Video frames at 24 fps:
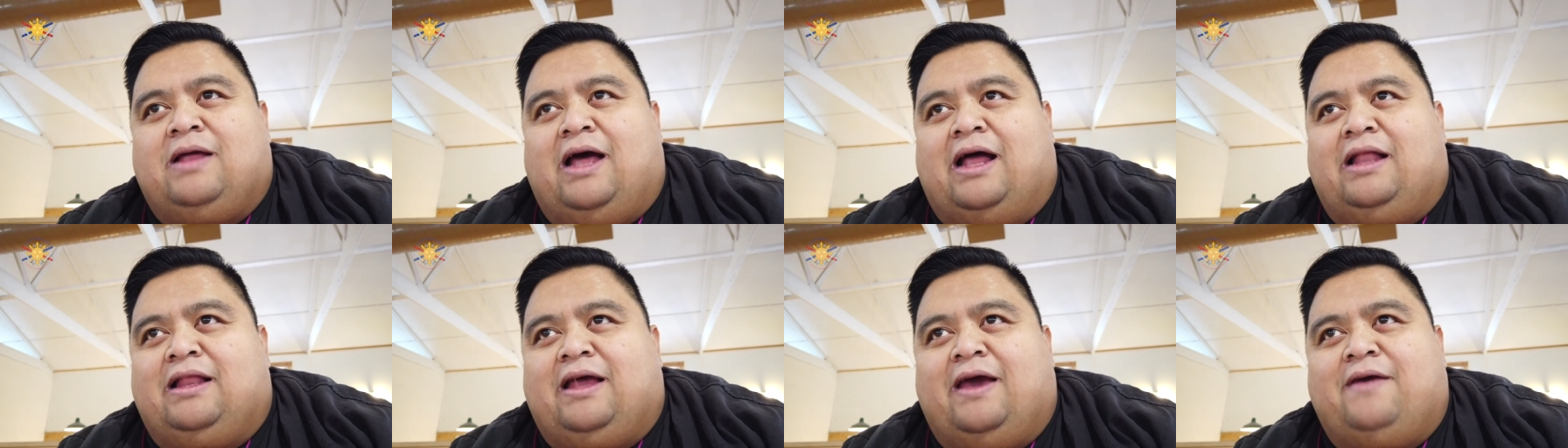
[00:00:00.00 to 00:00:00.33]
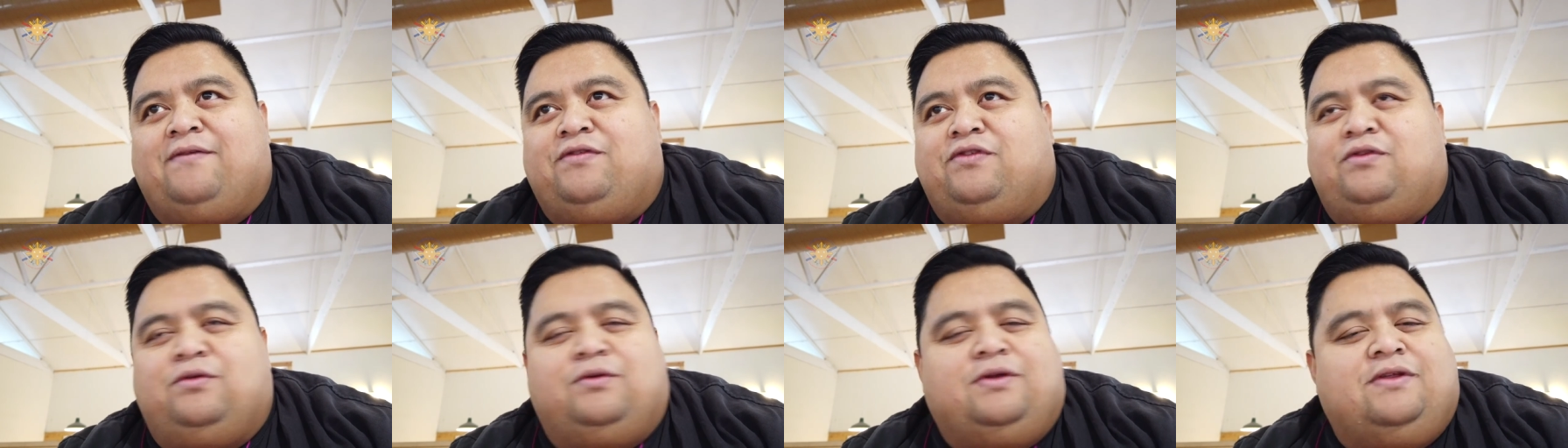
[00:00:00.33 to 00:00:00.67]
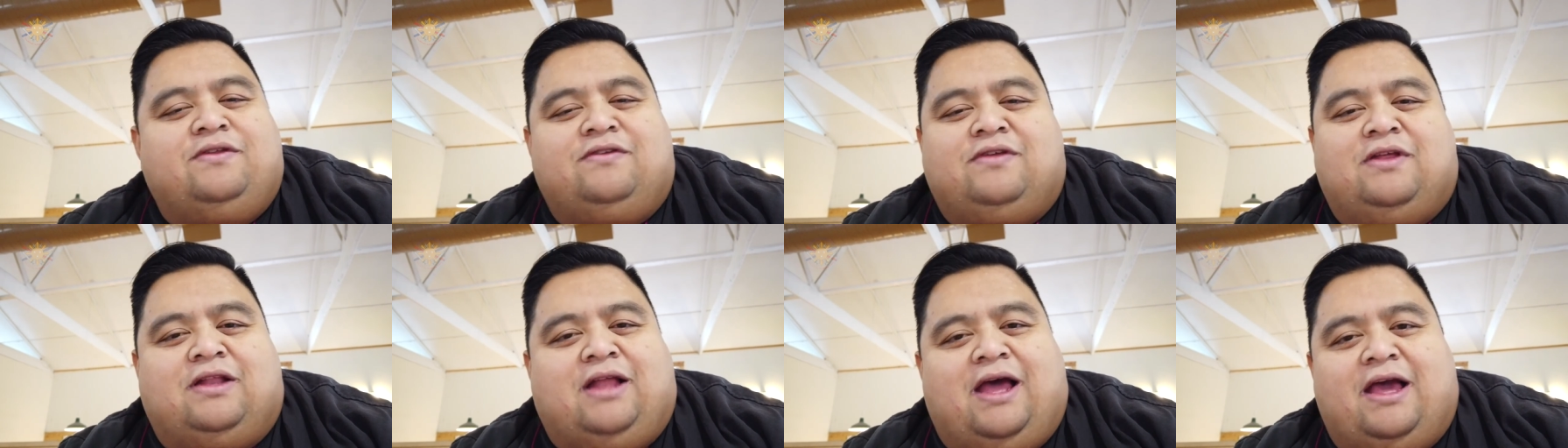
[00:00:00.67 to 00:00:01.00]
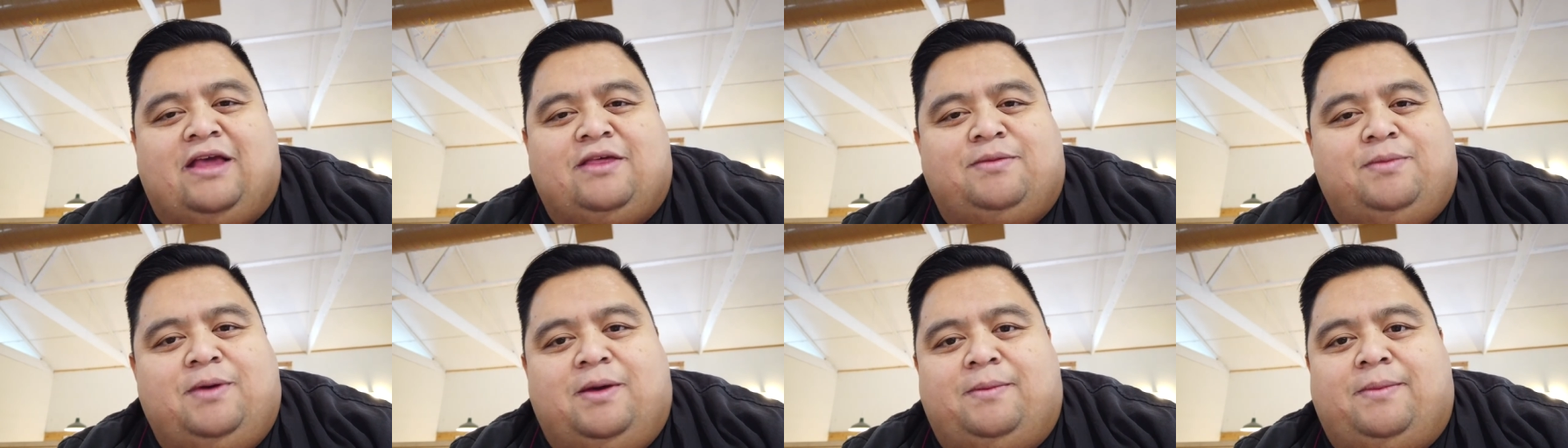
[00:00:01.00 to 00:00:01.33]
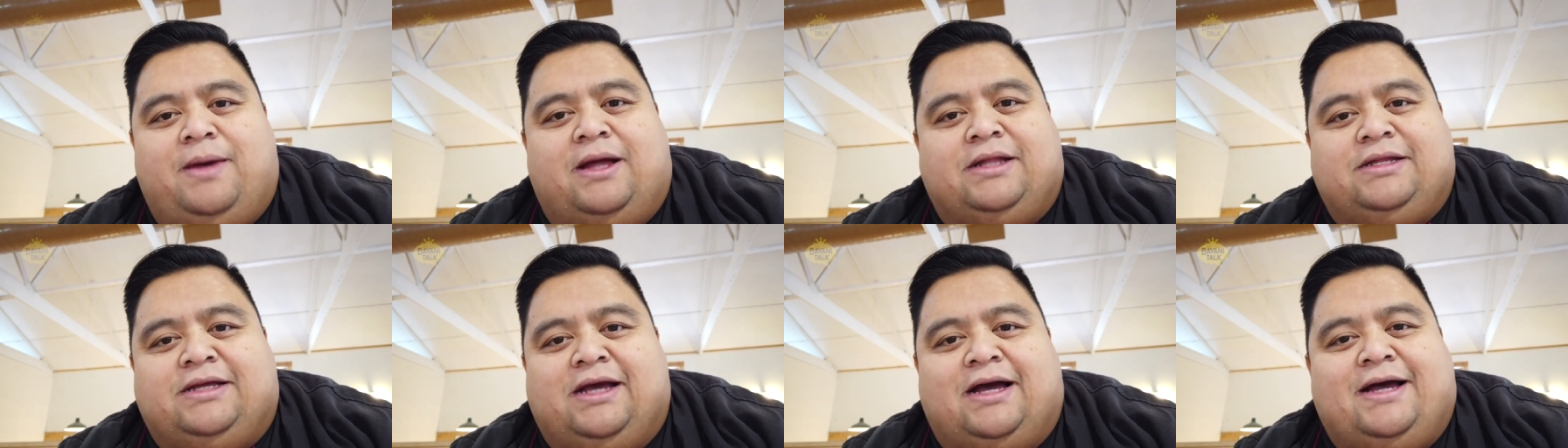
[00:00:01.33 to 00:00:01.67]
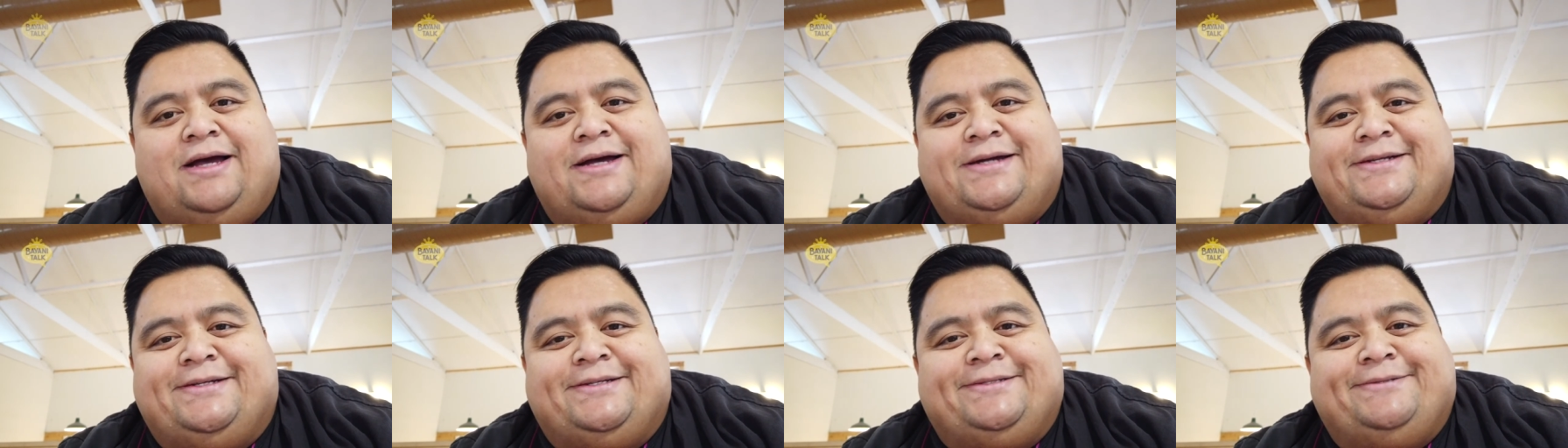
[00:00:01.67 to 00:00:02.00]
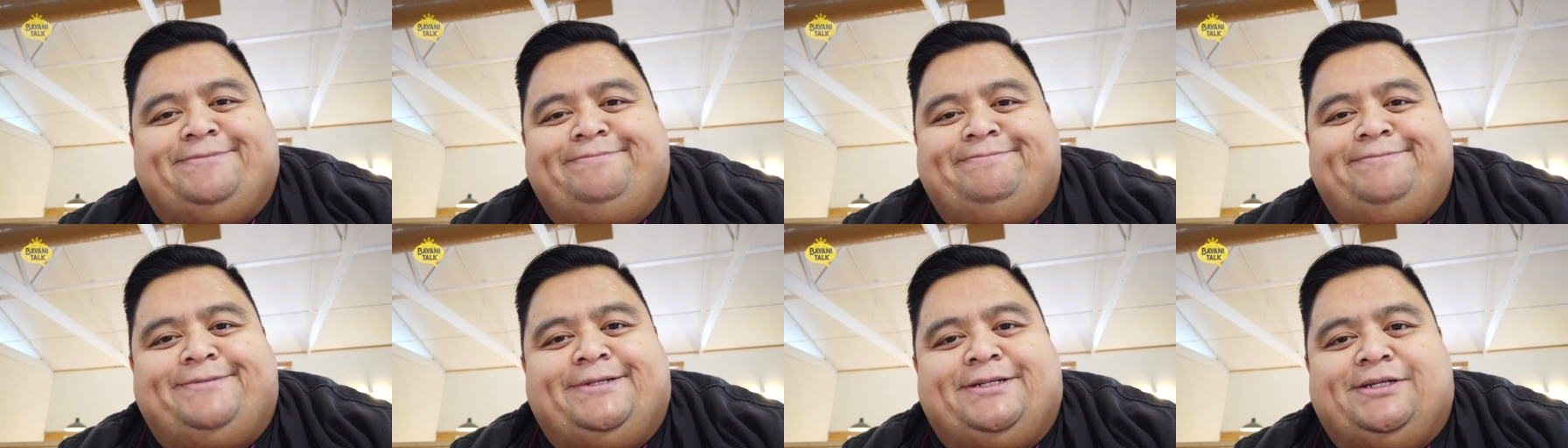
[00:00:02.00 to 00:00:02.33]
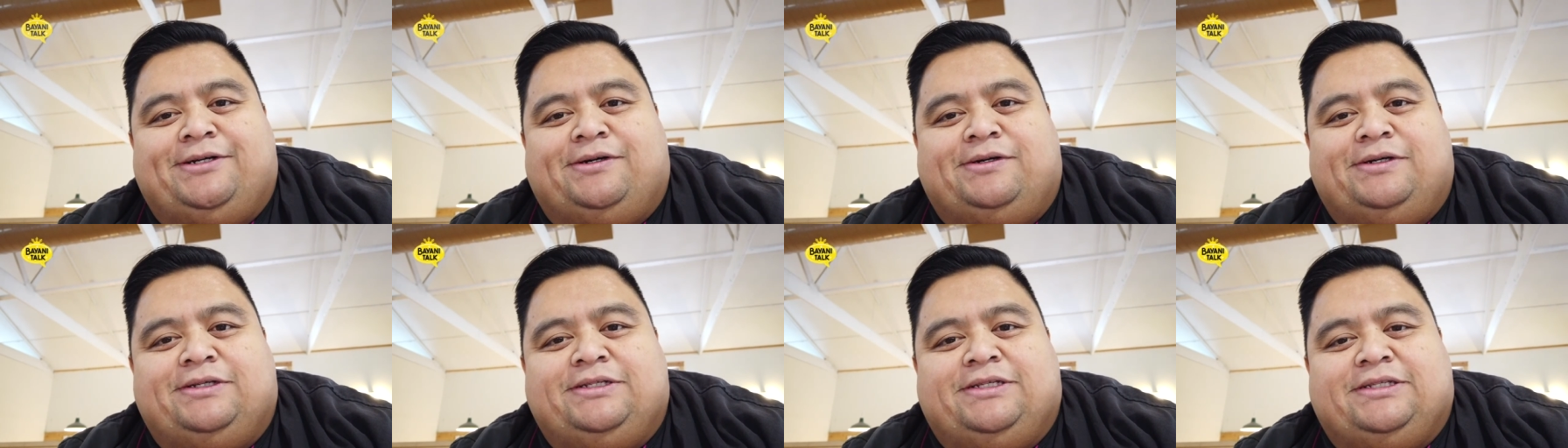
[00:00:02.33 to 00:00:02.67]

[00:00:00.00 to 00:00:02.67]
I'll have students that ask me about God, and you know,